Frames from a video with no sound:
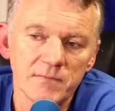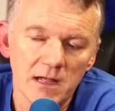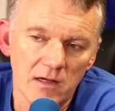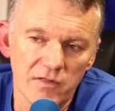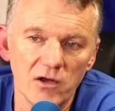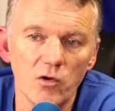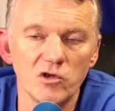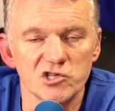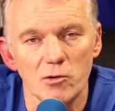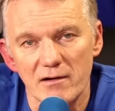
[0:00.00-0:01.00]
I think
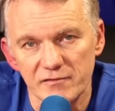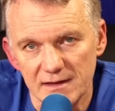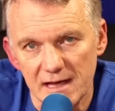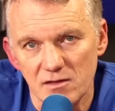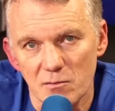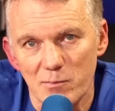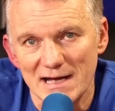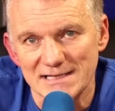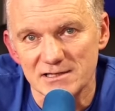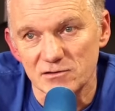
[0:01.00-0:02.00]
also having Nathan
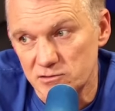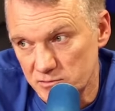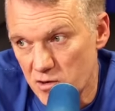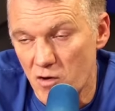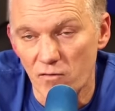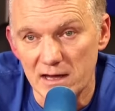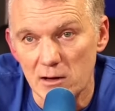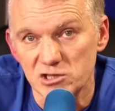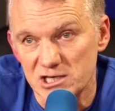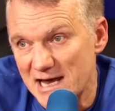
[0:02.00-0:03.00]
Patterson on the
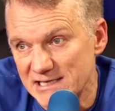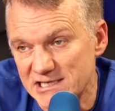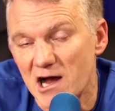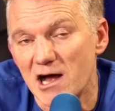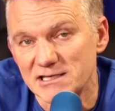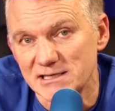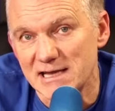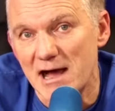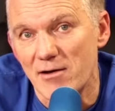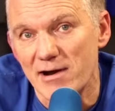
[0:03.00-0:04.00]
outside, charging
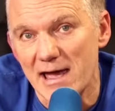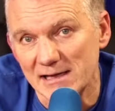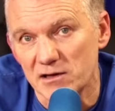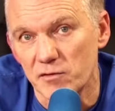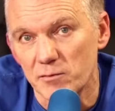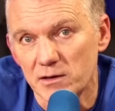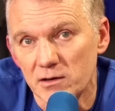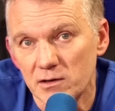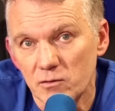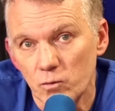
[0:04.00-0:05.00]
down ahead of him,
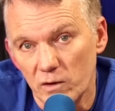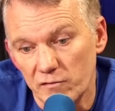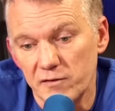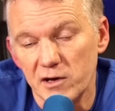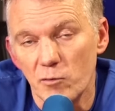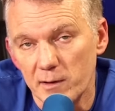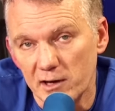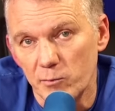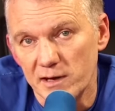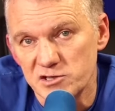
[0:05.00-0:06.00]
will free up a
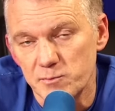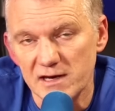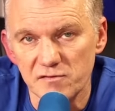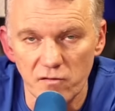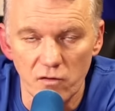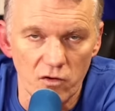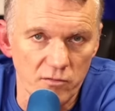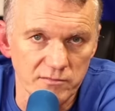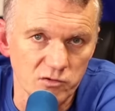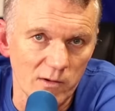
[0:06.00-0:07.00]
little bit of space for
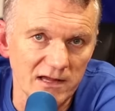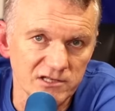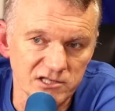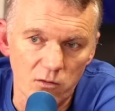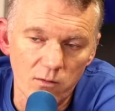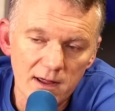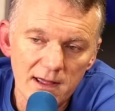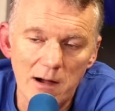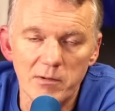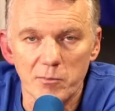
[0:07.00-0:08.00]
him as well. So
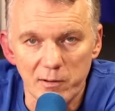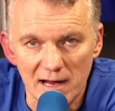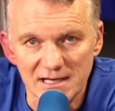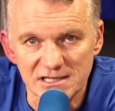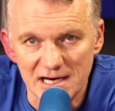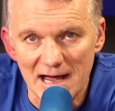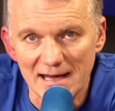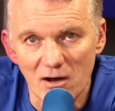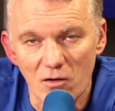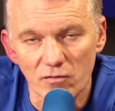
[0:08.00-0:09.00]
I'm going to play
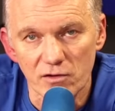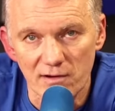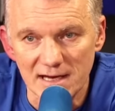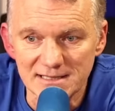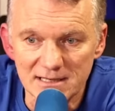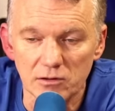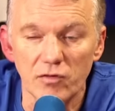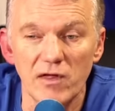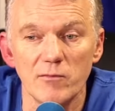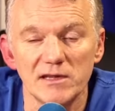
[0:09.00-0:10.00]
Ndiaye on the right. Now, the
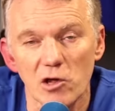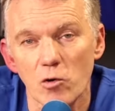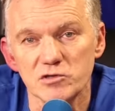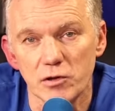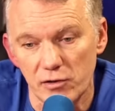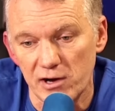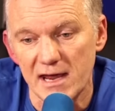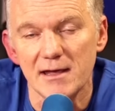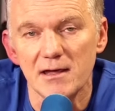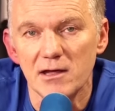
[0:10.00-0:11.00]
thing with those
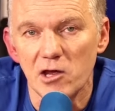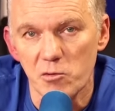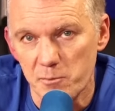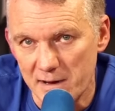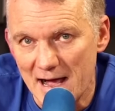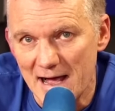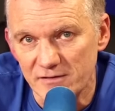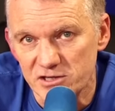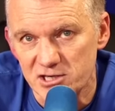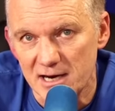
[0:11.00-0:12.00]
three who are behind
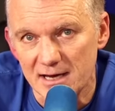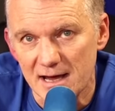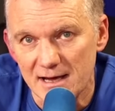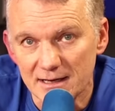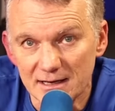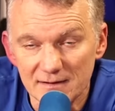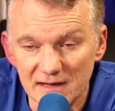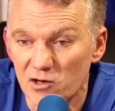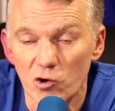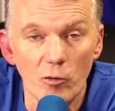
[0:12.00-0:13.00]
the striker,
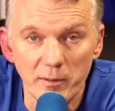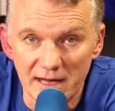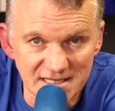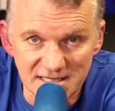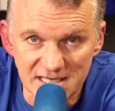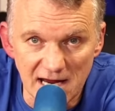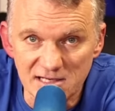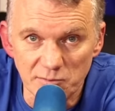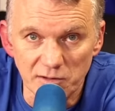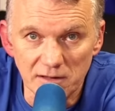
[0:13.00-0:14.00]
they can all be
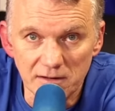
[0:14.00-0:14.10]
interchangeable.